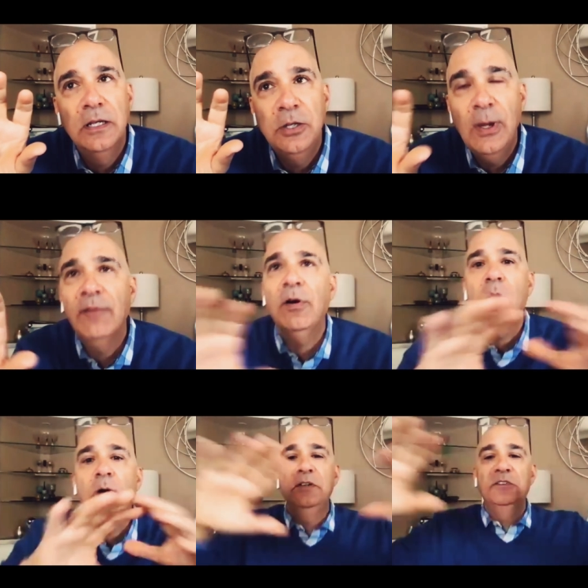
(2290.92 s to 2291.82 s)
you have
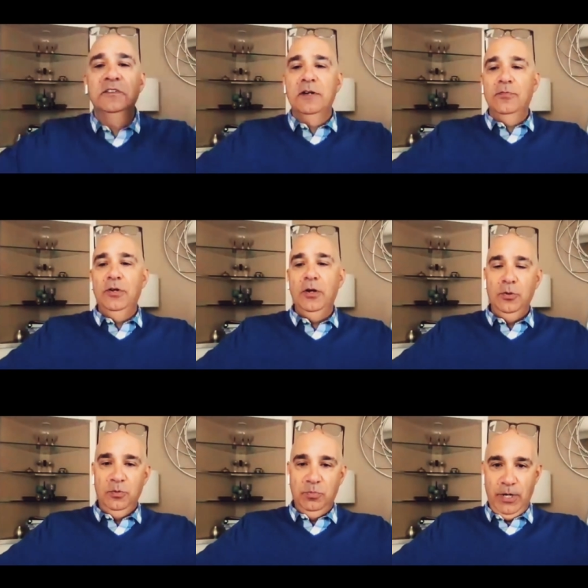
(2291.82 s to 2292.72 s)
all these
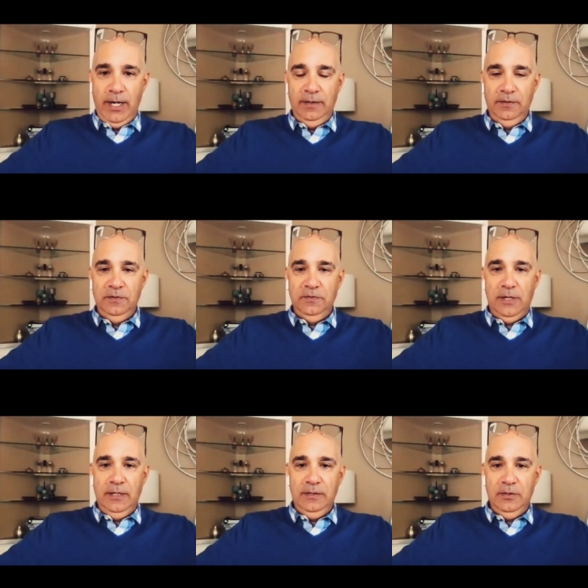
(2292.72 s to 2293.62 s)
Discovery-owned brands, right?